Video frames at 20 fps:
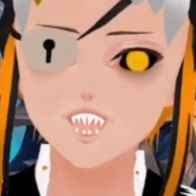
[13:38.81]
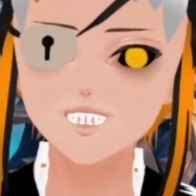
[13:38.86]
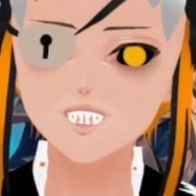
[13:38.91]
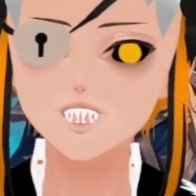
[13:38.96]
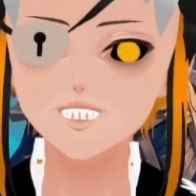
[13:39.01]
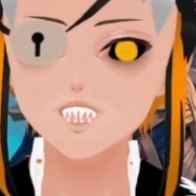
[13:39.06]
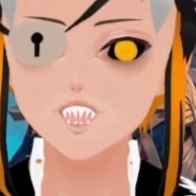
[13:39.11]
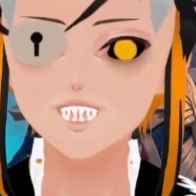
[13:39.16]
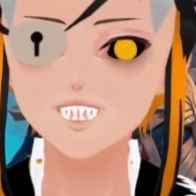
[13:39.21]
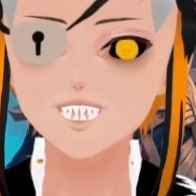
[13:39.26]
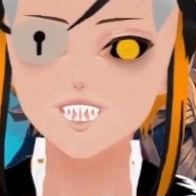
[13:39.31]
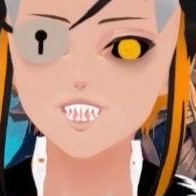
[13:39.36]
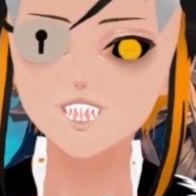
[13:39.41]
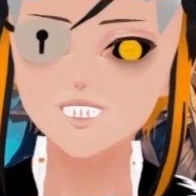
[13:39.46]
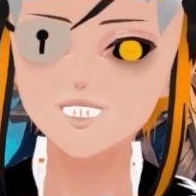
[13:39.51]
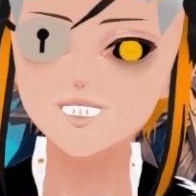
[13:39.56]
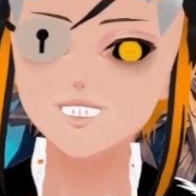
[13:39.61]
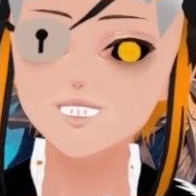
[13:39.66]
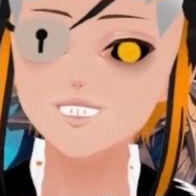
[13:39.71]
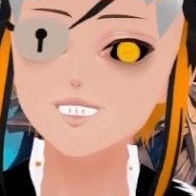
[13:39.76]
I don't know how
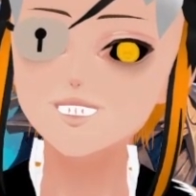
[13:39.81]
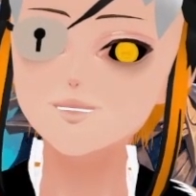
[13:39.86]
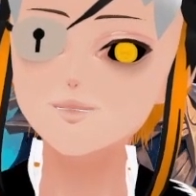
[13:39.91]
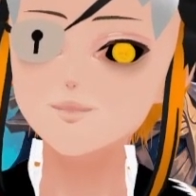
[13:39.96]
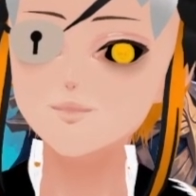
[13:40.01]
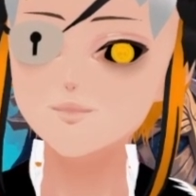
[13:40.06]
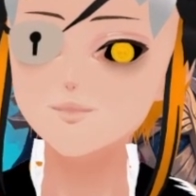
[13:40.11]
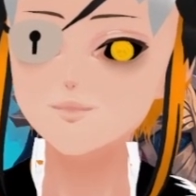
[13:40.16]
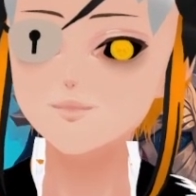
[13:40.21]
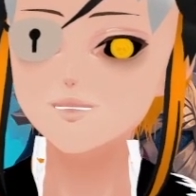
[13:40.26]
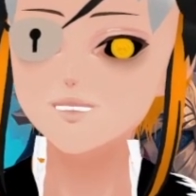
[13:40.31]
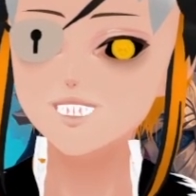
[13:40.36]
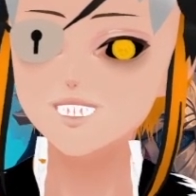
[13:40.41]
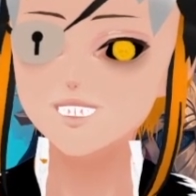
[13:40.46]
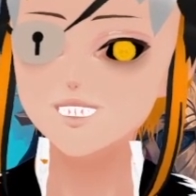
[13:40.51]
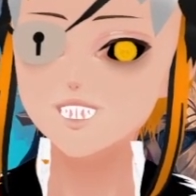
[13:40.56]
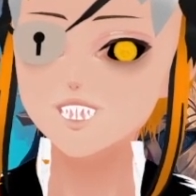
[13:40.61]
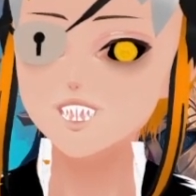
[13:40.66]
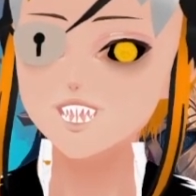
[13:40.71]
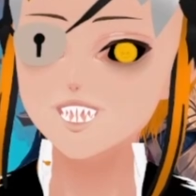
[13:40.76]
many
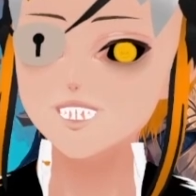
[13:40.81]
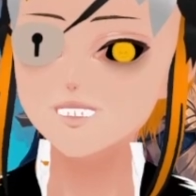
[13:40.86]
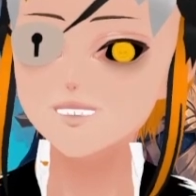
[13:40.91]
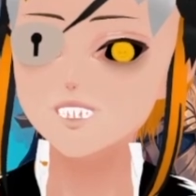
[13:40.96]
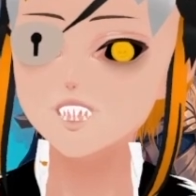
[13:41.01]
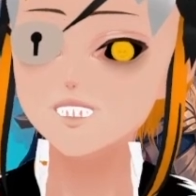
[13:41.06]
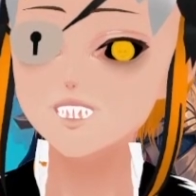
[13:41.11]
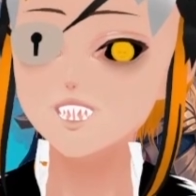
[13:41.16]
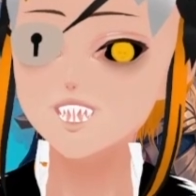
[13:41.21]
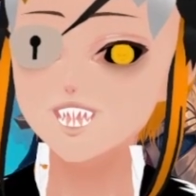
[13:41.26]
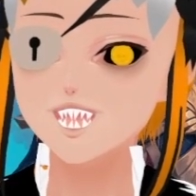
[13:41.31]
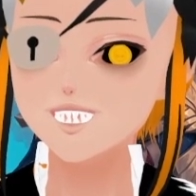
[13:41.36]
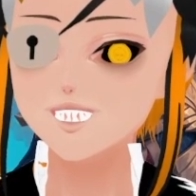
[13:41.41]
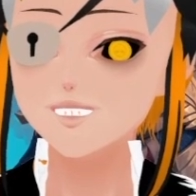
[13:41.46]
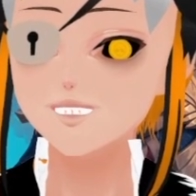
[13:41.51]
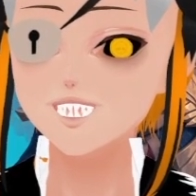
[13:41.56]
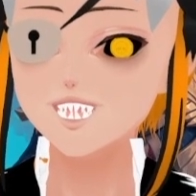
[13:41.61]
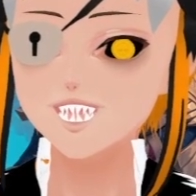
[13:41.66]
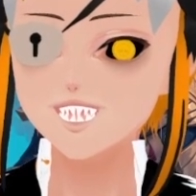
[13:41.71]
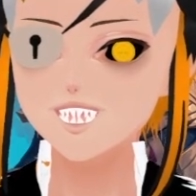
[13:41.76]
really powerful
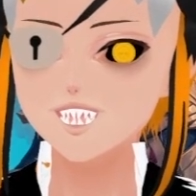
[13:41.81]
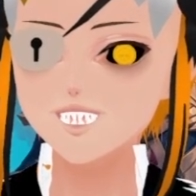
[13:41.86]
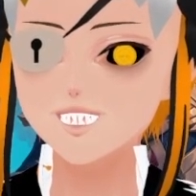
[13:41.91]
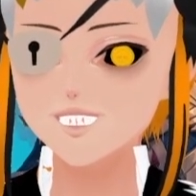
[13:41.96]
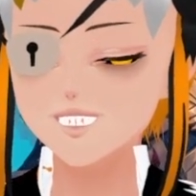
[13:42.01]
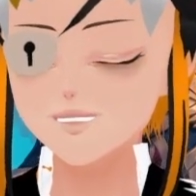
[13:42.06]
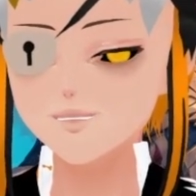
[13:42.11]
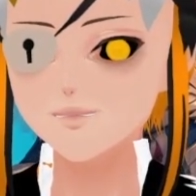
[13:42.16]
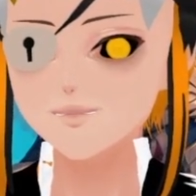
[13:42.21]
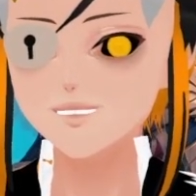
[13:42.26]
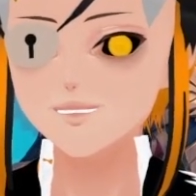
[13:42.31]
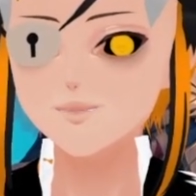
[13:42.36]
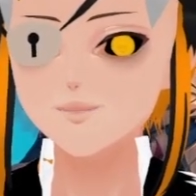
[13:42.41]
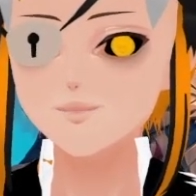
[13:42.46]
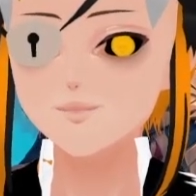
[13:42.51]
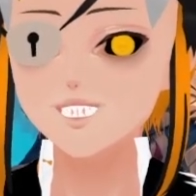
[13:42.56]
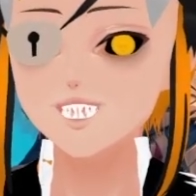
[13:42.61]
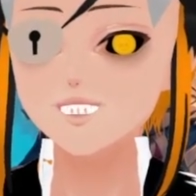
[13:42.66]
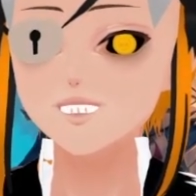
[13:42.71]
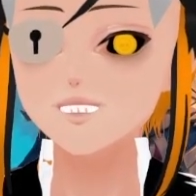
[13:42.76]
Battlecry minions
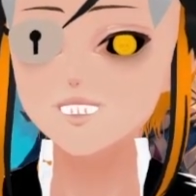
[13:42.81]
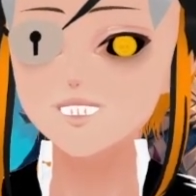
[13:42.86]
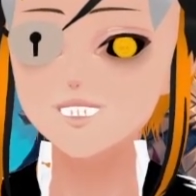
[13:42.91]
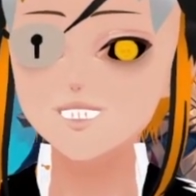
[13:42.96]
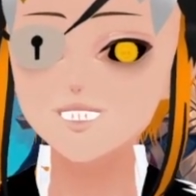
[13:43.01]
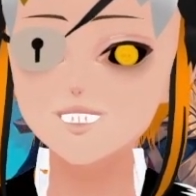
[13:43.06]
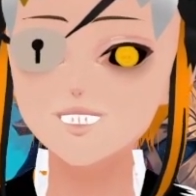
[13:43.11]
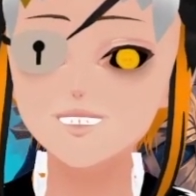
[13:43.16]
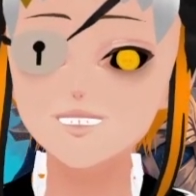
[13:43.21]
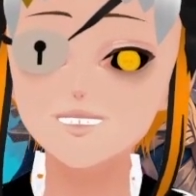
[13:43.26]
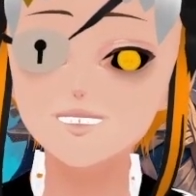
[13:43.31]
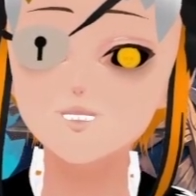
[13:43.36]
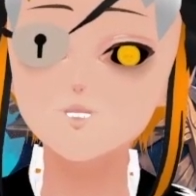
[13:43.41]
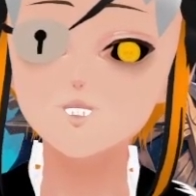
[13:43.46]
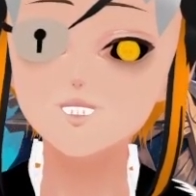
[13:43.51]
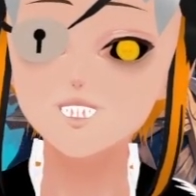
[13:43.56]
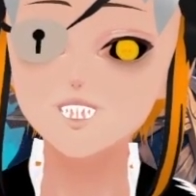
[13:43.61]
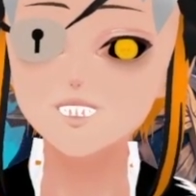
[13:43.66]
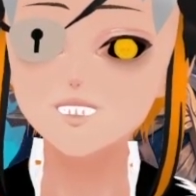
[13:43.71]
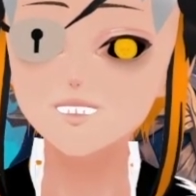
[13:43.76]
are needed to
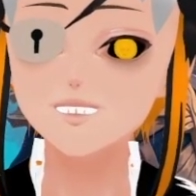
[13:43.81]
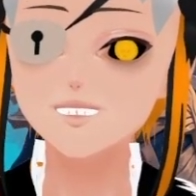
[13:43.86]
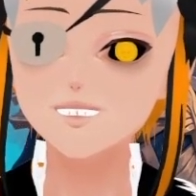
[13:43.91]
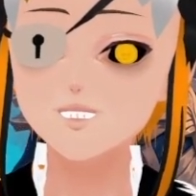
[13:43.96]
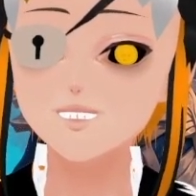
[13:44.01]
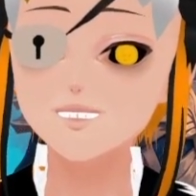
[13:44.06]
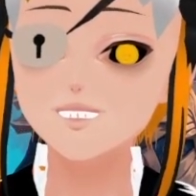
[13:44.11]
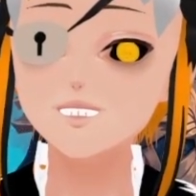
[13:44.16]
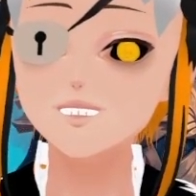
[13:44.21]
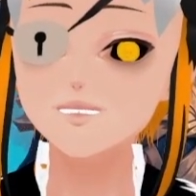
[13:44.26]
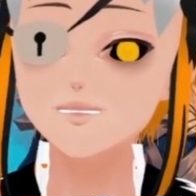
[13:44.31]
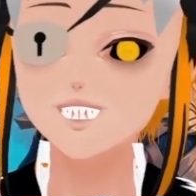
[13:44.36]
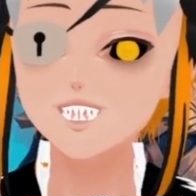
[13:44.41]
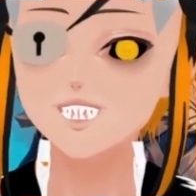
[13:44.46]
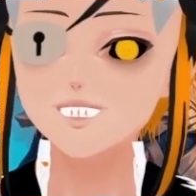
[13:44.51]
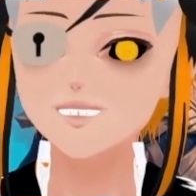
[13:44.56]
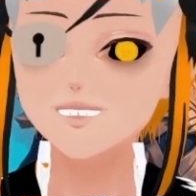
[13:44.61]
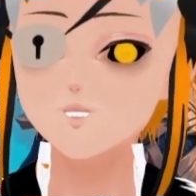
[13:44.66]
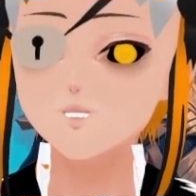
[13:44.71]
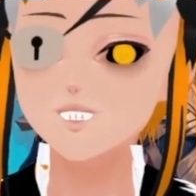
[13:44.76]
be printed for
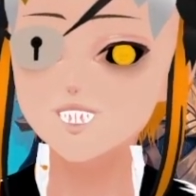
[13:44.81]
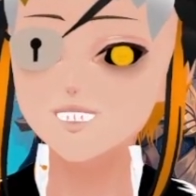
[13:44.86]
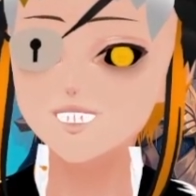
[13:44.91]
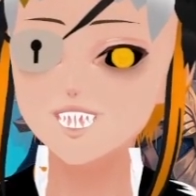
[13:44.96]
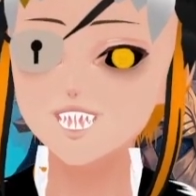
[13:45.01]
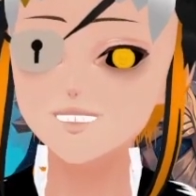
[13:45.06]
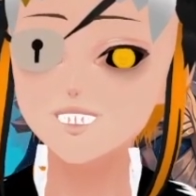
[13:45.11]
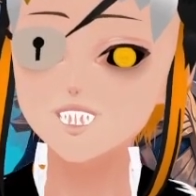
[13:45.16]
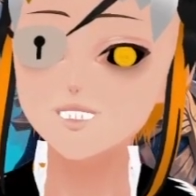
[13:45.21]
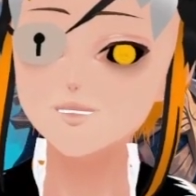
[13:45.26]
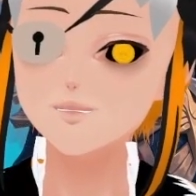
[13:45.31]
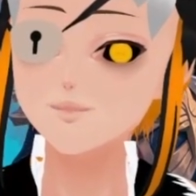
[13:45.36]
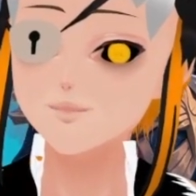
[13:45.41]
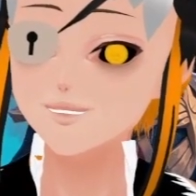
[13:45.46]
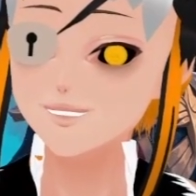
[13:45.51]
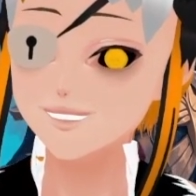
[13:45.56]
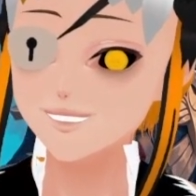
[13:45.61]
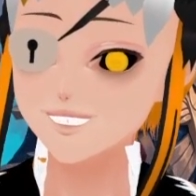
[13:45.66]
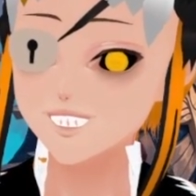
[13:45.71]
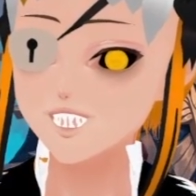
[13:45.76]
someone to realize,
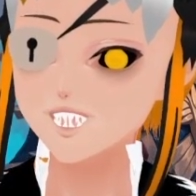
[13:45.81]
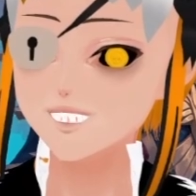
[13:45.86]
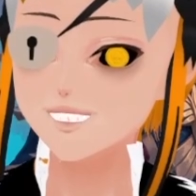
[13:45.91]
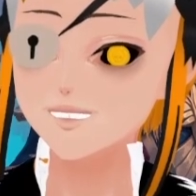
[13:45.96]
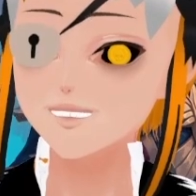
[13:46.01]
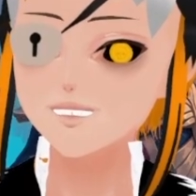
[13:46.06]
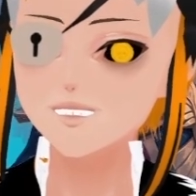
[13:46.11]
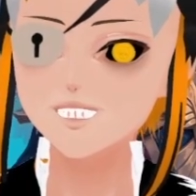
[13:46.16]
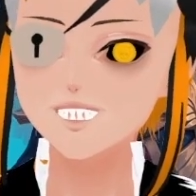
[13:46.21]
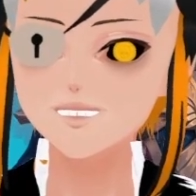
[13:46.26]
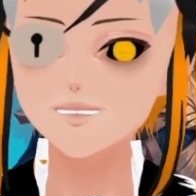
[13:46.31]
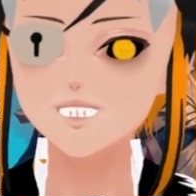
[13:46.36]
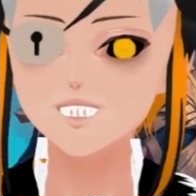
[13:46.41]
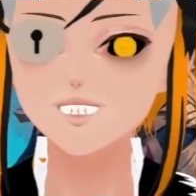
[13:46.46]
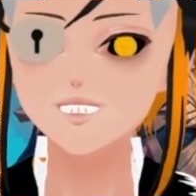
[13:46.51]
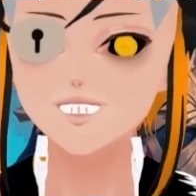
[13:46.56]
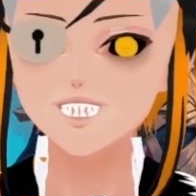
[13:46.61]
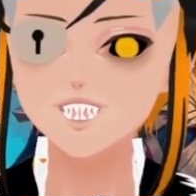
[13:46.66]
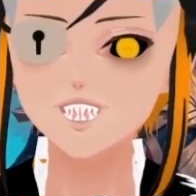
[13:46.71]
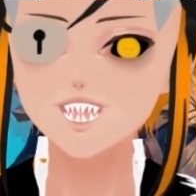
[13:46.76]
hey, Brann
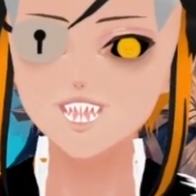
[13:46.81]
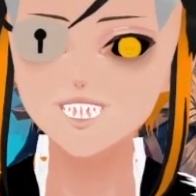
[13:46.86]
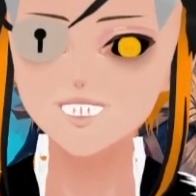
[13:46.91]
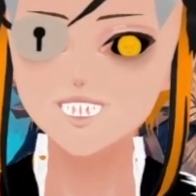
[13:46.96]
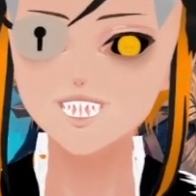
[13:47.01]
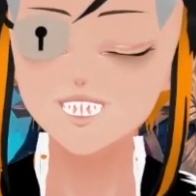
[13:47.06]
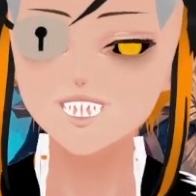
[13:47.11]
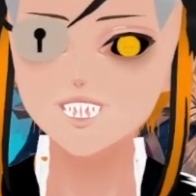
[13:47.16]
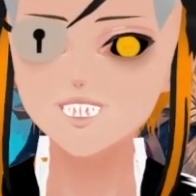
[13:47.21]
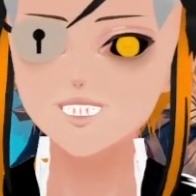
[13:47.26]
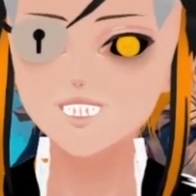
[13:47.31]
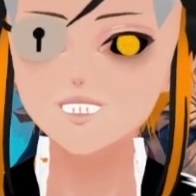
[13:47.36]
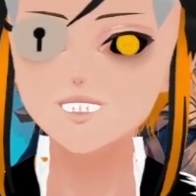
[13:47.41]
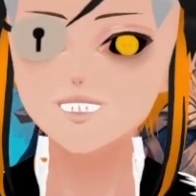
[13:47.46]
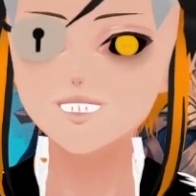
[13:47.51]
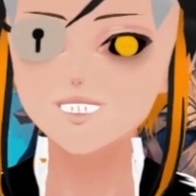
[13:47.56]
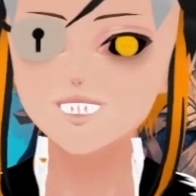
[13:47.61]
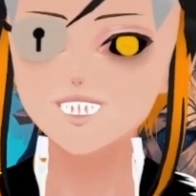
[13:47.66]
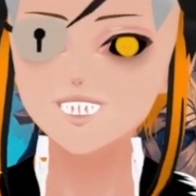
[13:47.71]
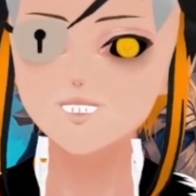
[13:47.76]
Bronzebeard might not be
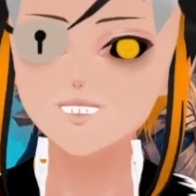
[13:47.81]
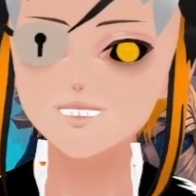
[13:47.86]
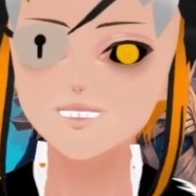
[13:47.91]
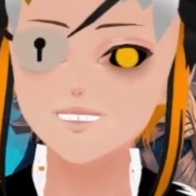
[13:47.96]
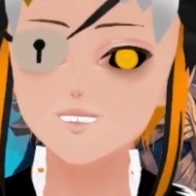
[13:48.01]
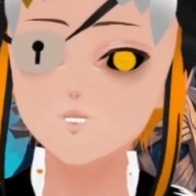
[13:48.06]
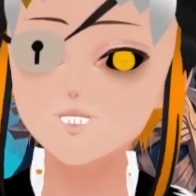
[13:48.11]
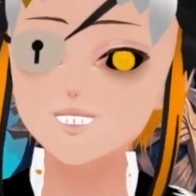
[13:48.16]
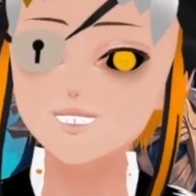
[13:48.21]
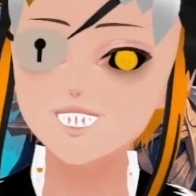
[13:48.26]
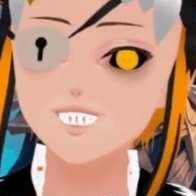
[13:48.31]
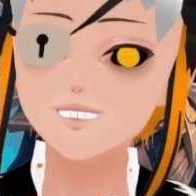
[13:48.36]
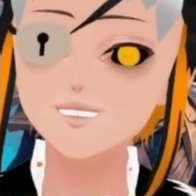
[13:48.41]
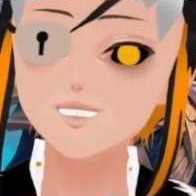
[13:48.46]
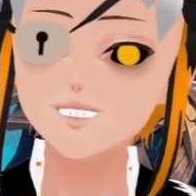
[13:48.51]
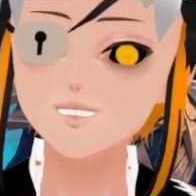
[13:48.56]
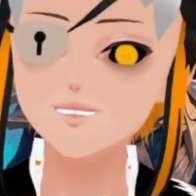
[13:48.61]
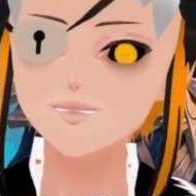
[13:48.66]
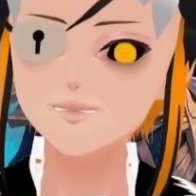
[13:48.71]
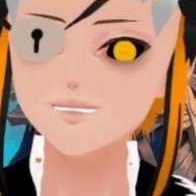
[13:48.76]
really good to have
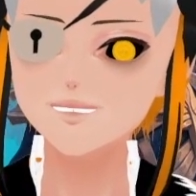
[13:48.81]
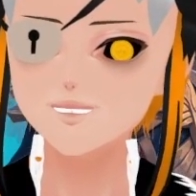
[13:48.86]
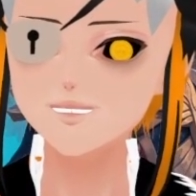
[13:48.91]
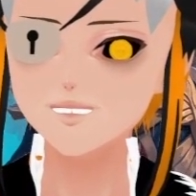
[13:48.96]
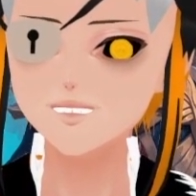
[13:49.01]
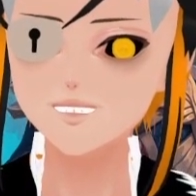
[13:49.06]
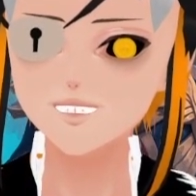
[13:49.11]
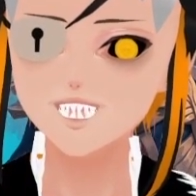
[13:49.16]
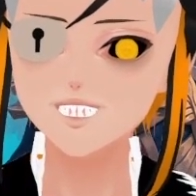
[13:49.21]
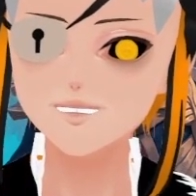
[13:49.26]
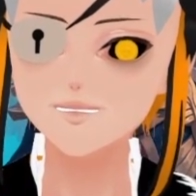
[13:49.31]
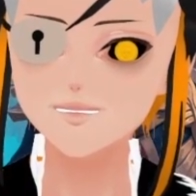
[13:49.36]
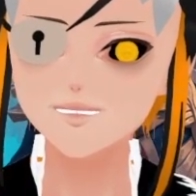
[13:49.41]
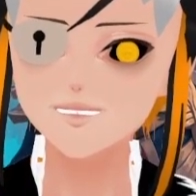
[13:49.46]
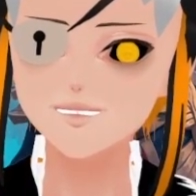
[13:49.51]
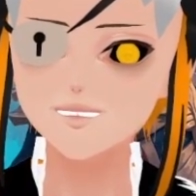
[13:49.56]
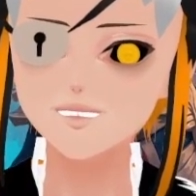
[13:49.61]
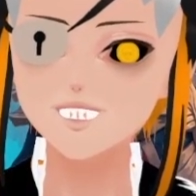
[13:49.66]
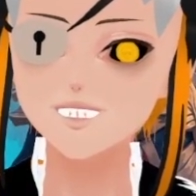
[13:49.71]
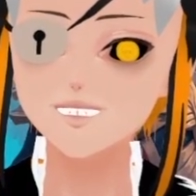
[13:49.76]
in standard
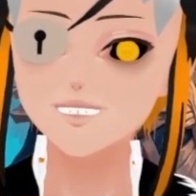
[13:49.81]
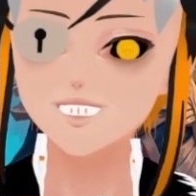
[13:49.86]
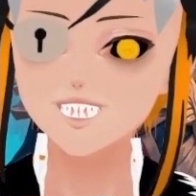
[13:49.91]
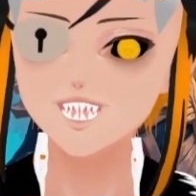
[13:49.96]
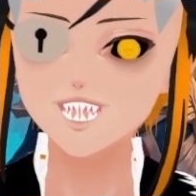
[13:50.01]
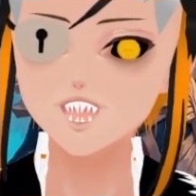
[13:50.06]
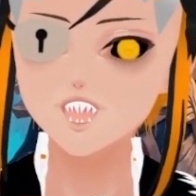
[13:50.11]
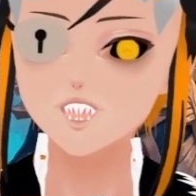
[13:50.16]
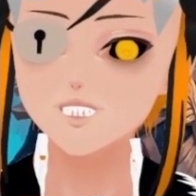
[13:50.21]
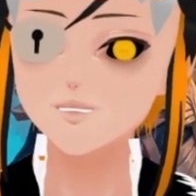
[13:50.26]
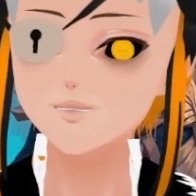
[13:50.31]
Hearthstone right now,